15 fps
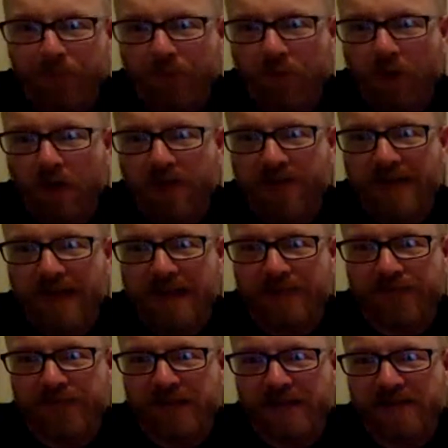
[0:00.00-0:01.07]
All right.
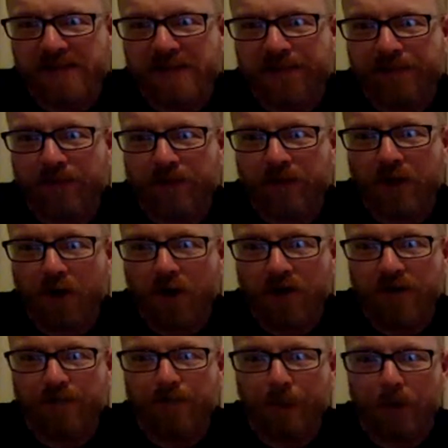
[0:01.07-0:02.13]
Dave says, different
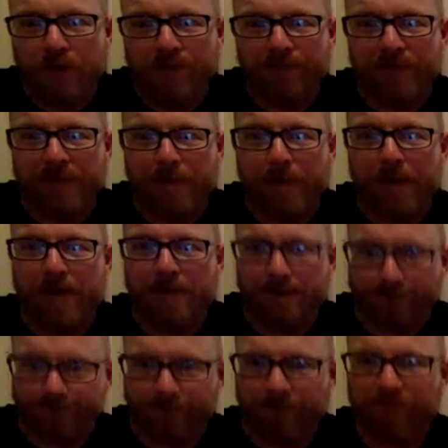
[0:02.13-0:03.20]
kind of boat flipping.
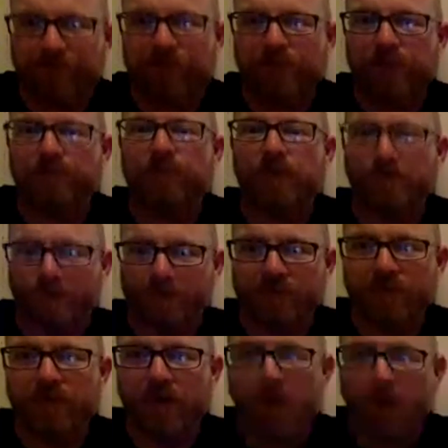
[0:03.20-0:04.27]

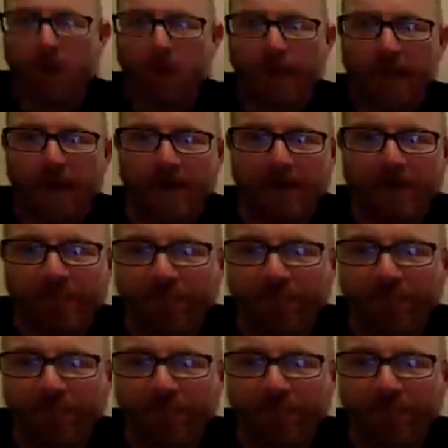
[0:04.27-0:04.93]
Oh, yeah.